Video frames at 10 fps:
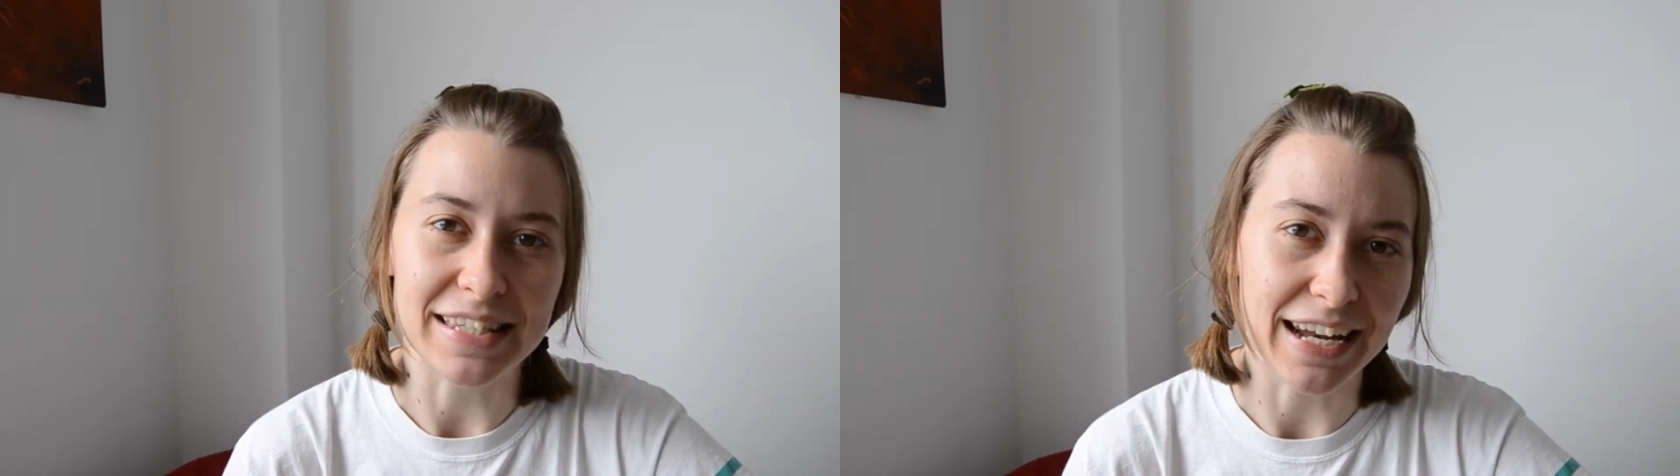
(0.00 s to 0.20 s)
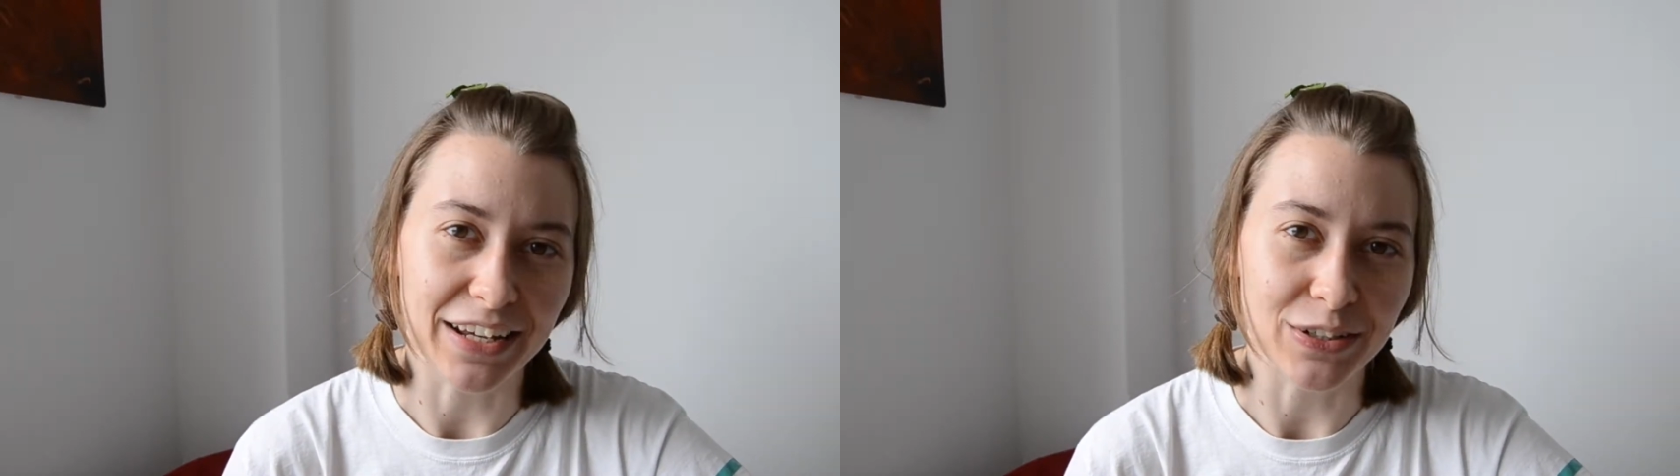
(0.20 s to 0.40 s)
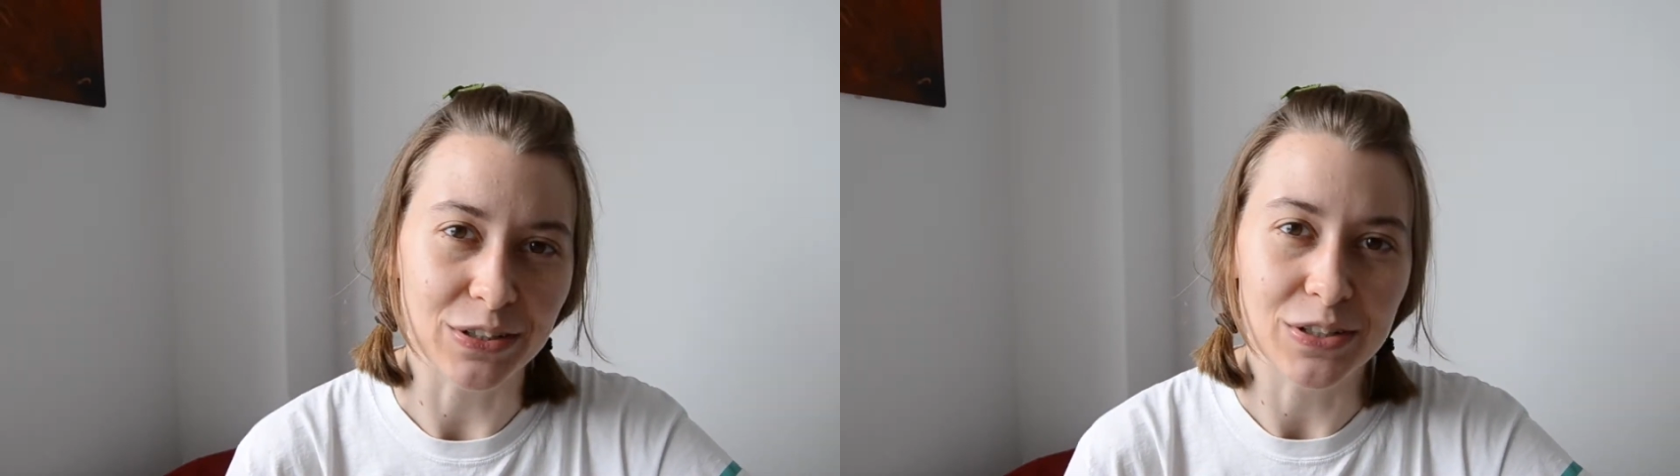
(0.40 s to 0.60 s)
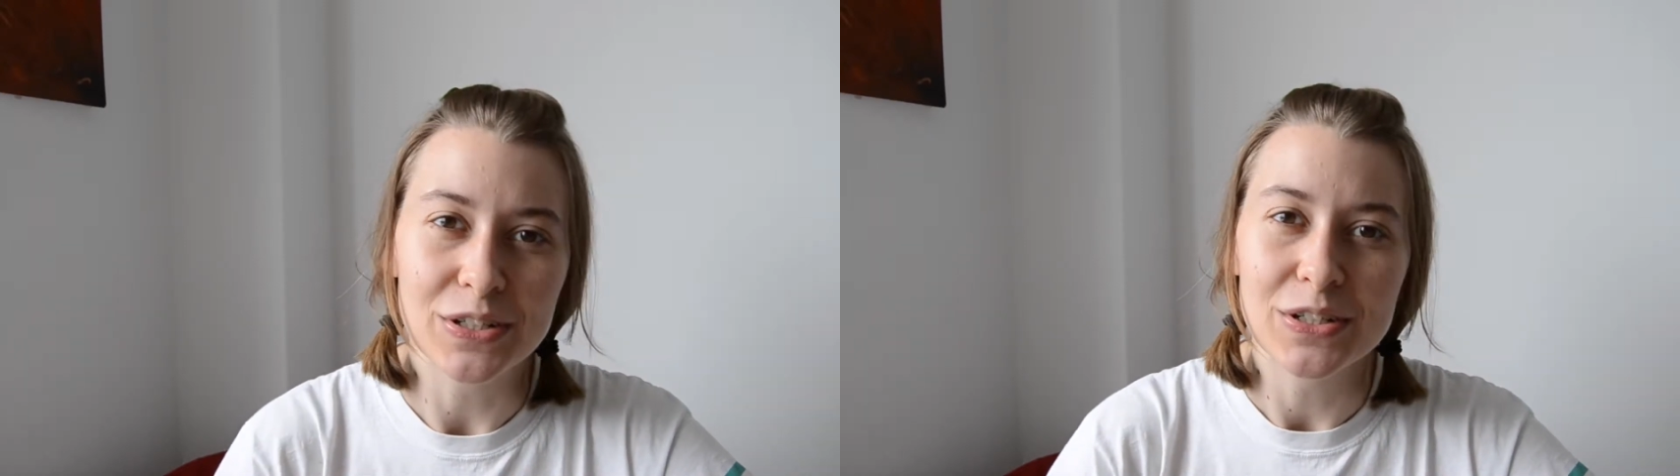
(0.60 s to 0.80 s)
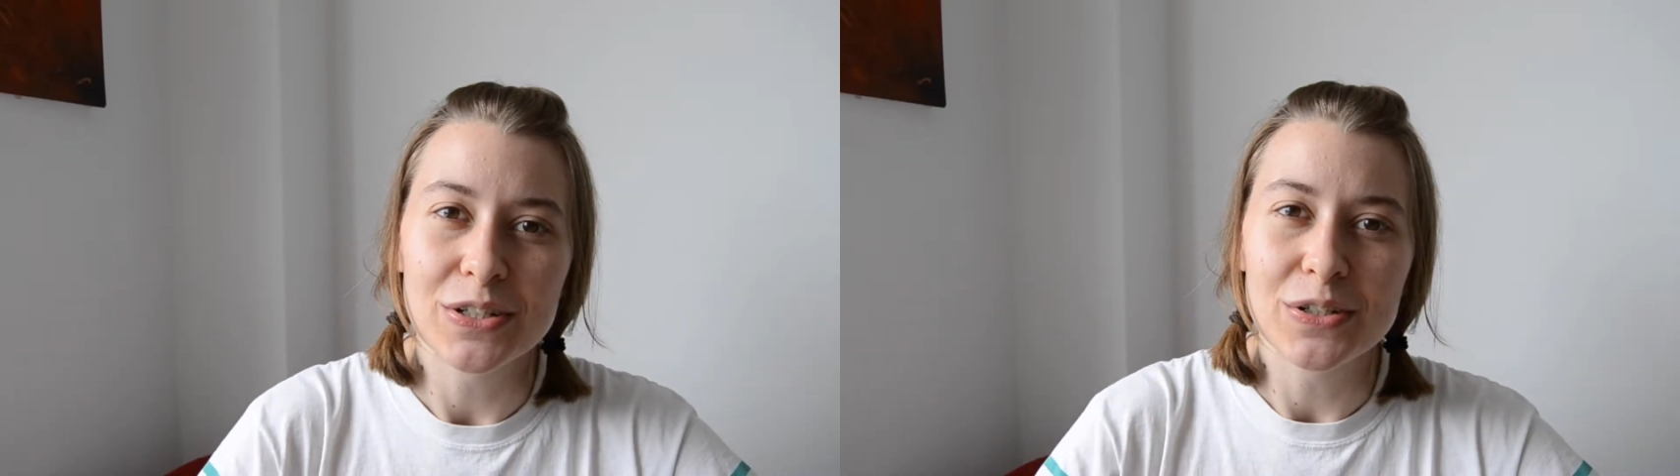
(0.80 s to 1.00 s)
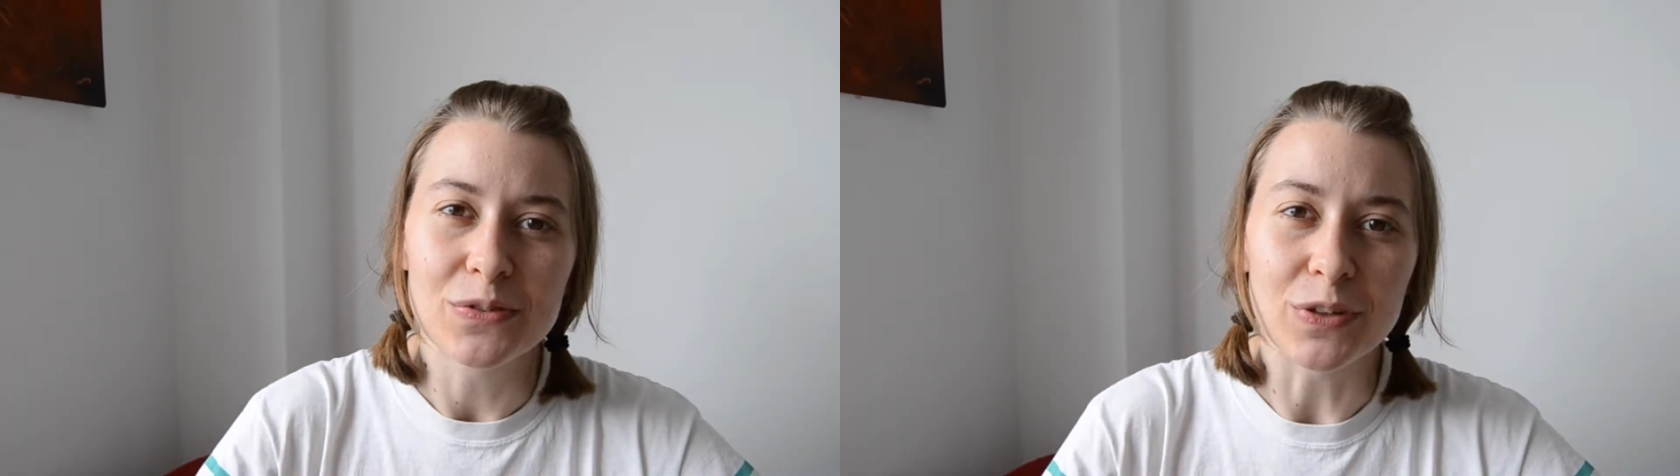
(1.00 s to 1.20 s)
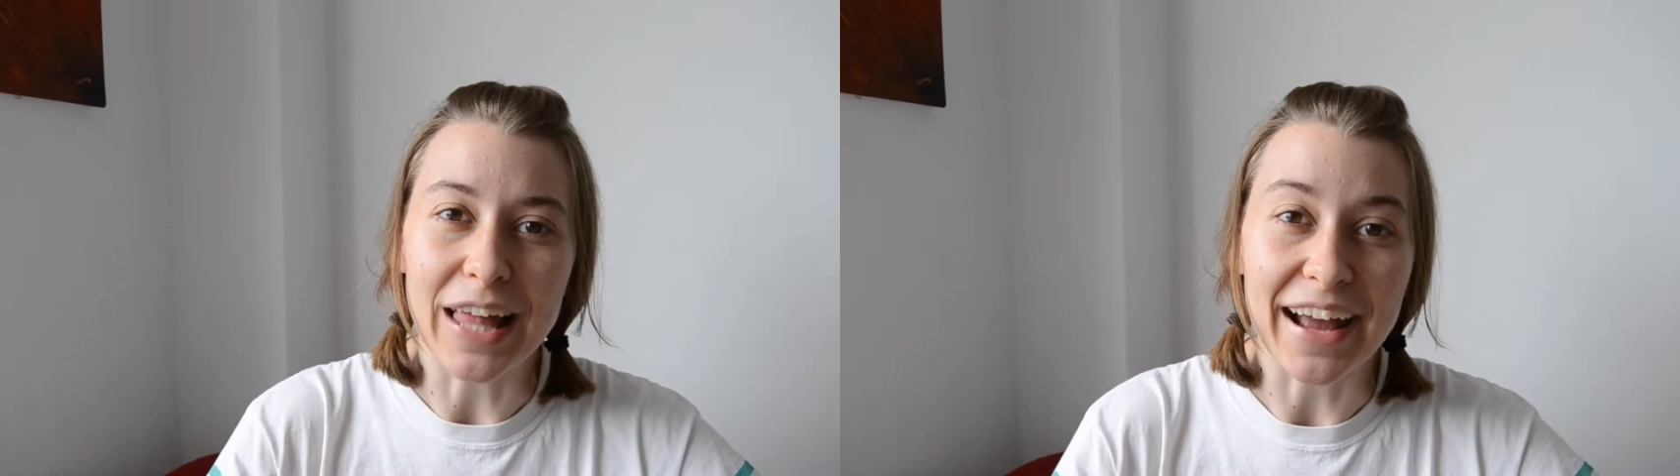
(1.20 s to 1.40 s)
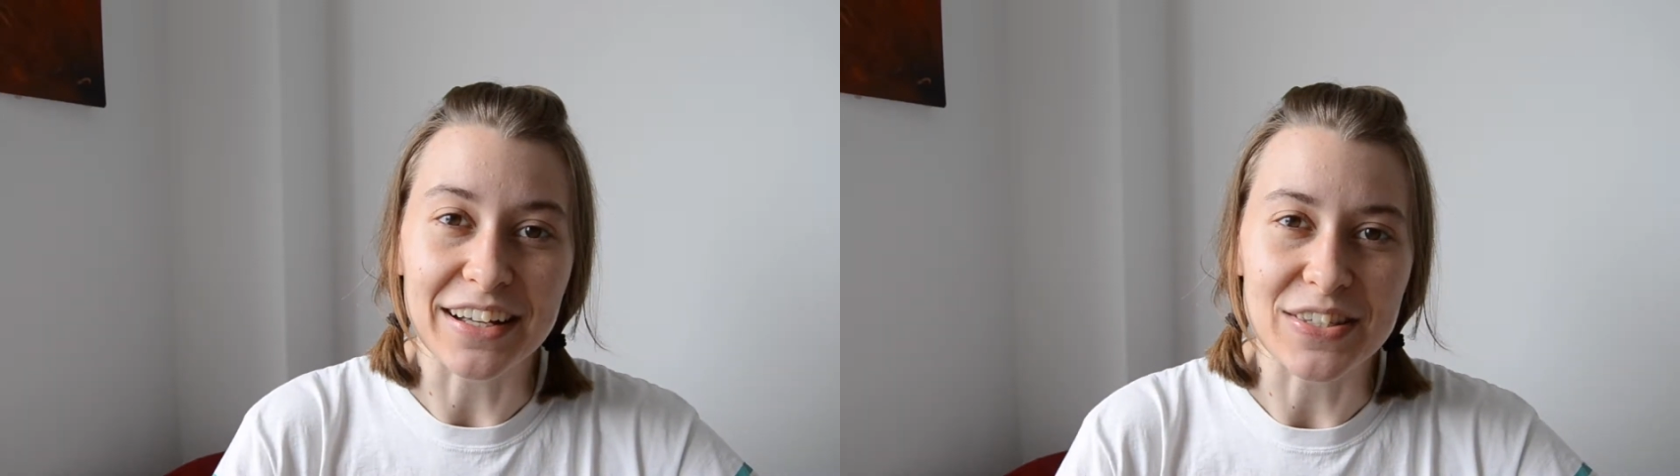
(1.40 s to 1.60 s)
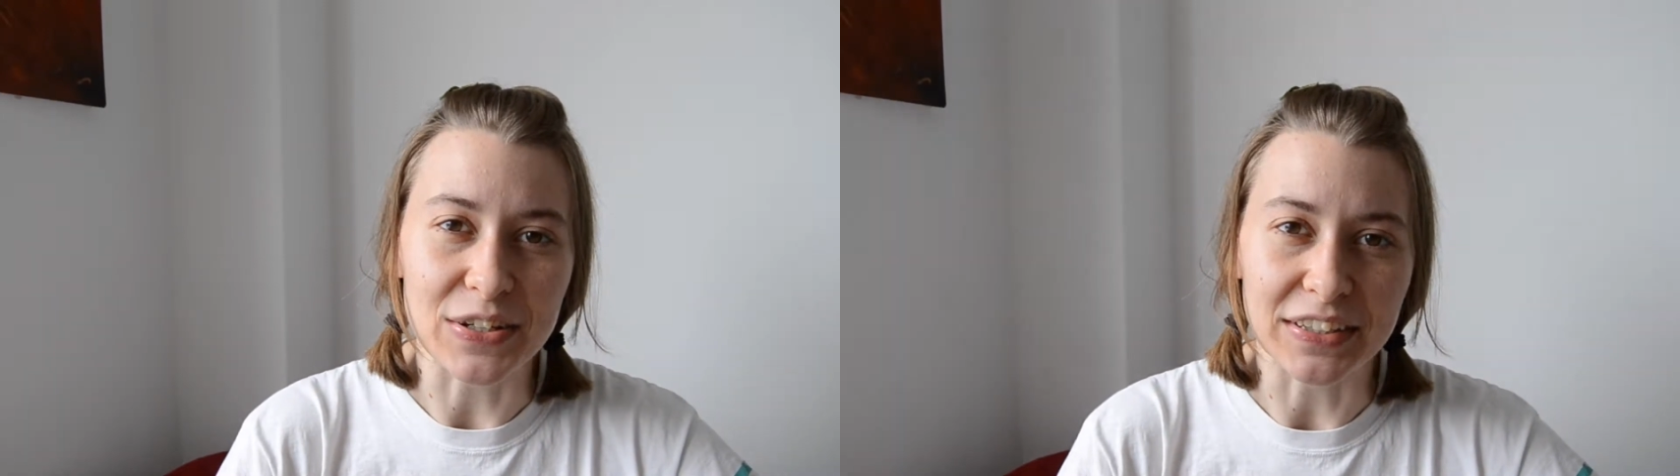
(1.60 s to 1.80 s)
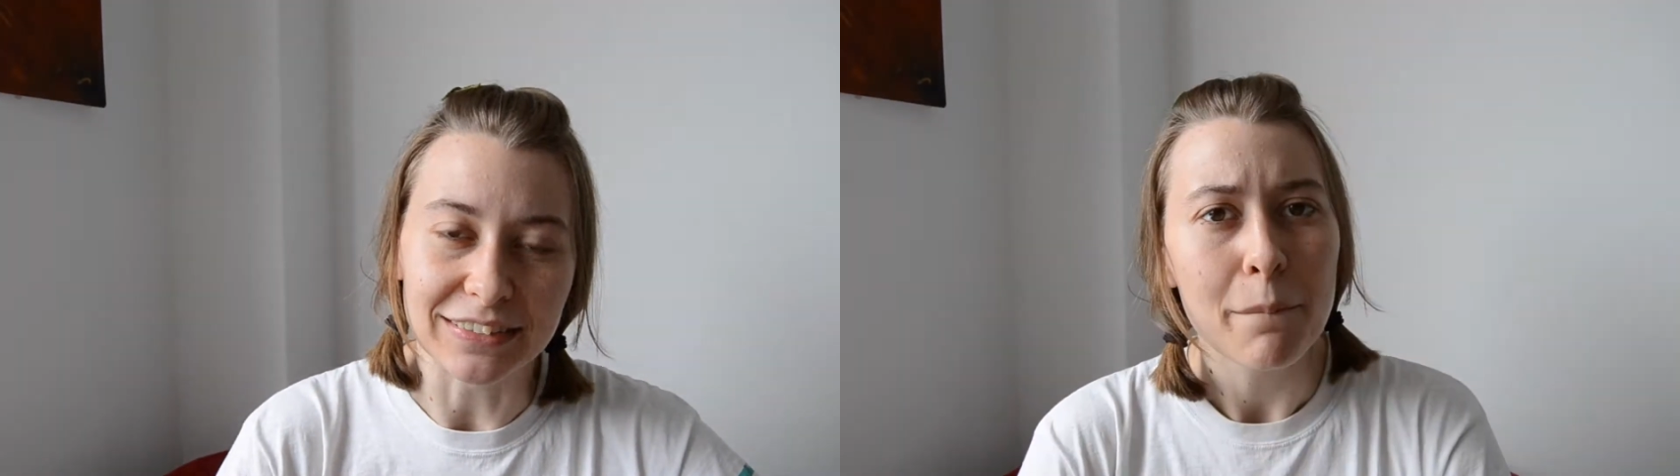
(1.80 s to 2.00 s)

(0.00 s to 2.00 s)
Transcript: that I could relax on.